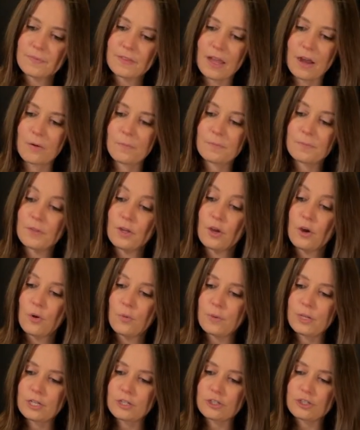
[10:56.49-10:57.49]
Now,
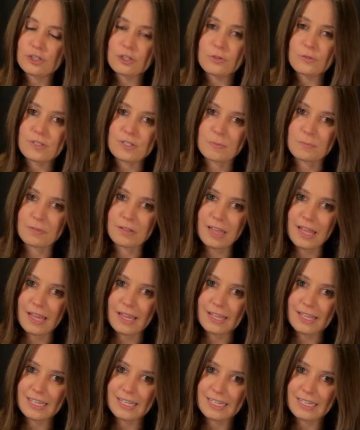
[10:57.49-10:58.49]
we can choose to
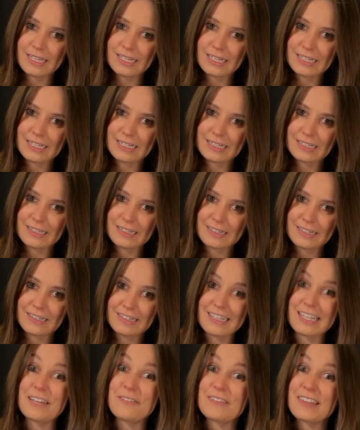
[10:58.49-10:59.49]
play
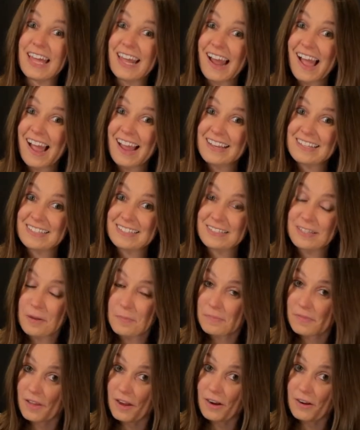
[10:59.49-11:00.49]
even that high C
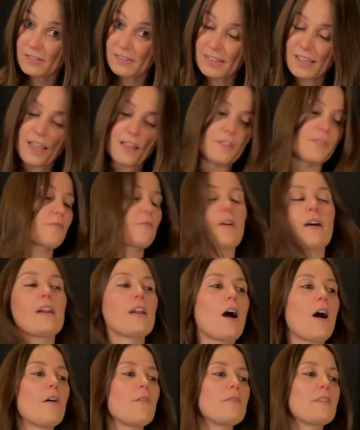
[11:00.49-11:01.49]
up there at the 8th
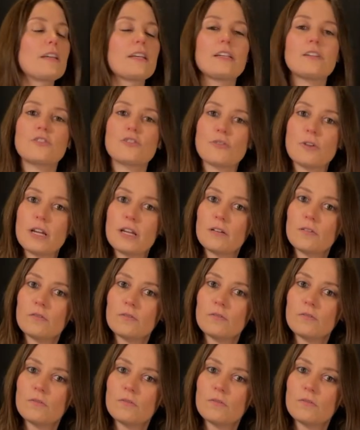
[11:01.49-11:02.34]
fret of the E string.